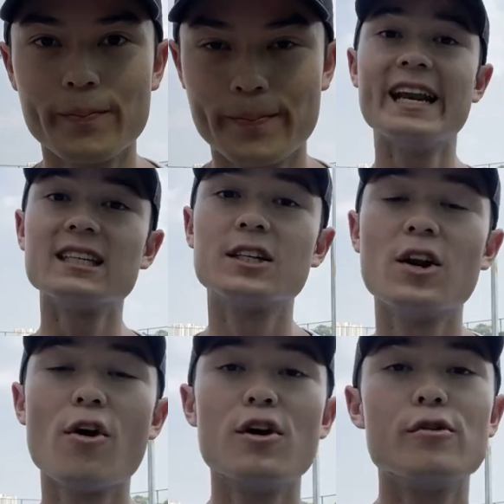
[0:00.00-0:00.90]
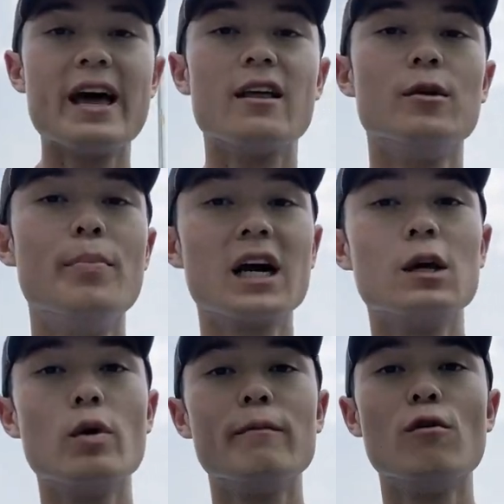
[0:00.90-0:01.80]
The next scenario that the
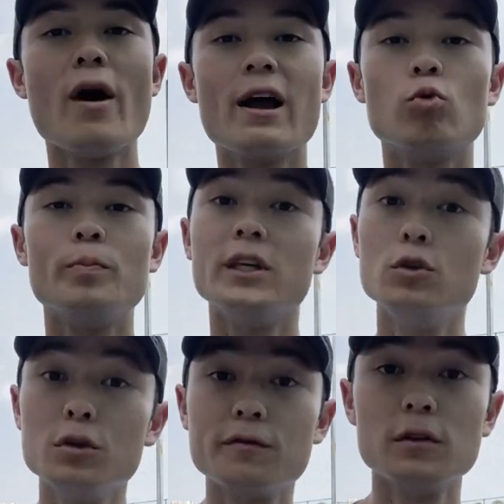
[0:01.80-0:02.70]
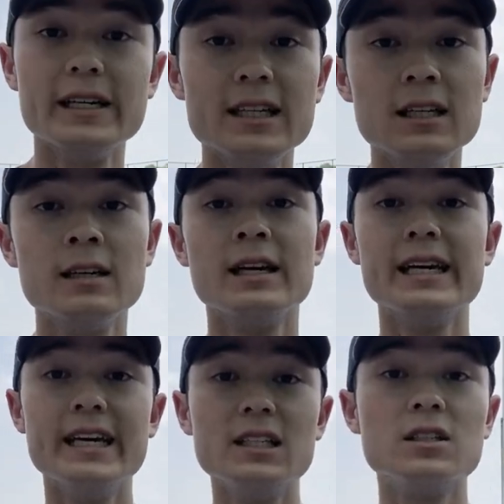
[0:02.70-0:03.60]
Buggy Whip forehand would be useful in
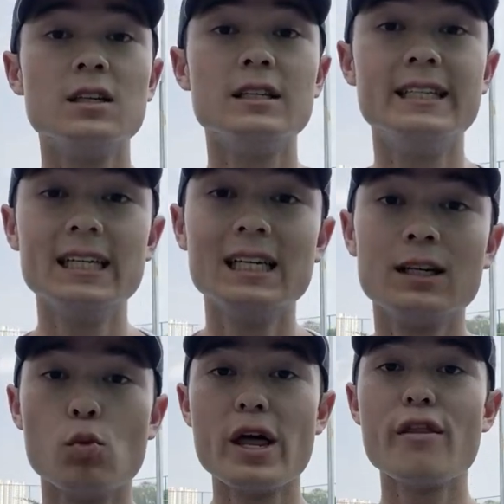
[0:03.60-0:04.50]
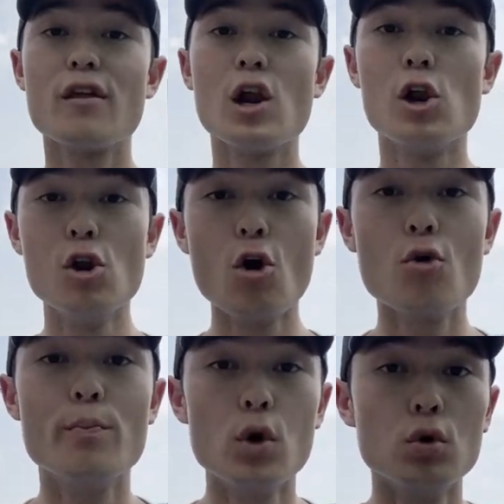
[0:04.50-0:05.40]
is dealing with
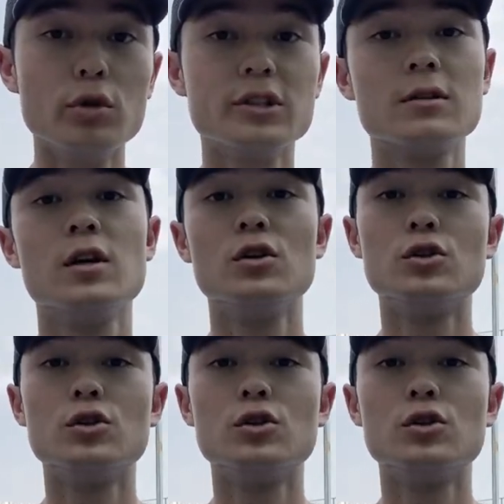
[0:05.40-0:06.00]
low balls.